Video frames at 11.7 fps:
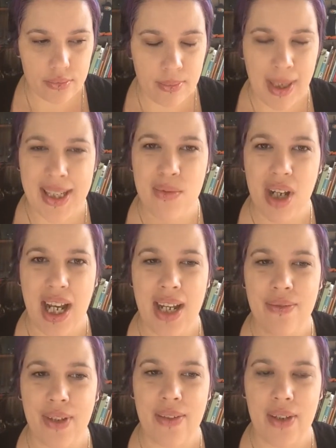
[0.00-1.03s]
makes my hay
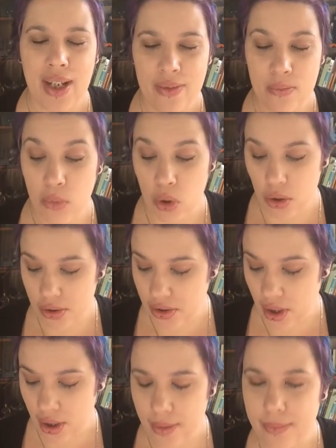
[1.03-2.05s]
fever even more, so
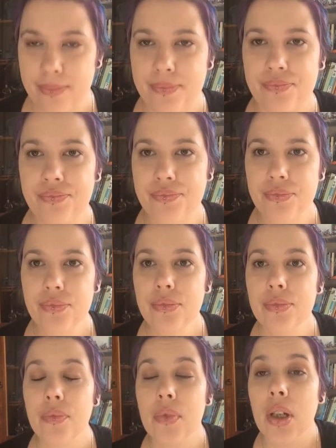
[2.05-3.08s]
I'm
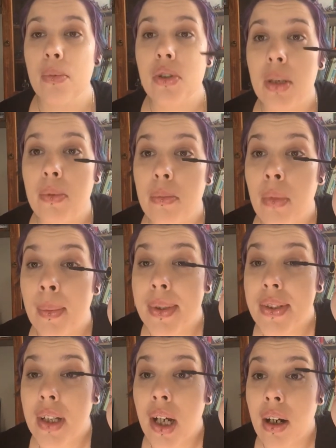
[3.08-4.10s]
just gonna put my
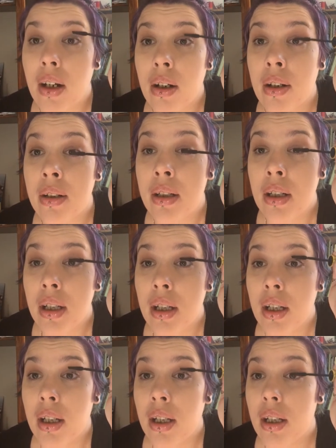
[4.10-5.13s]
mascara on.
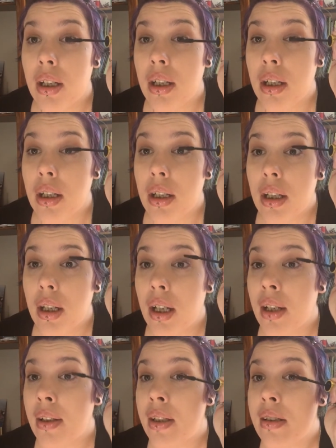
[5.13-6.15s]

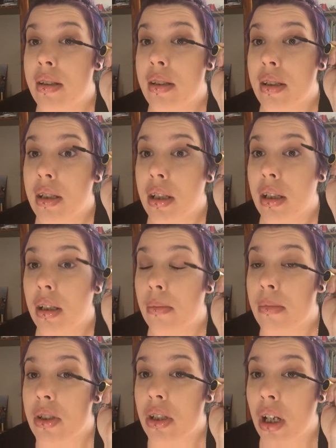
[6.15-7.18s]
And this
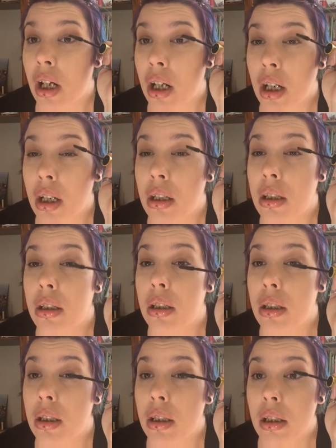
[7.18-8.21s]
mascara
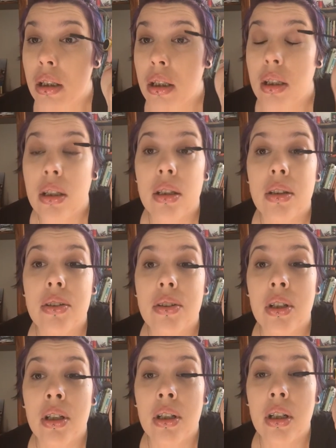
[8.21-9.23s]
is
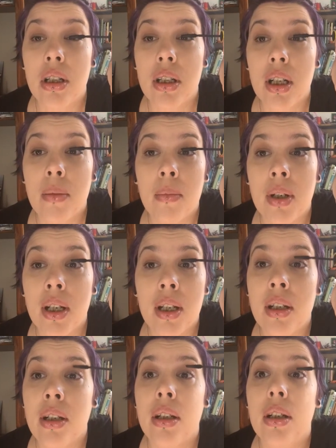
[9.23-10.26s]
so goddamn weird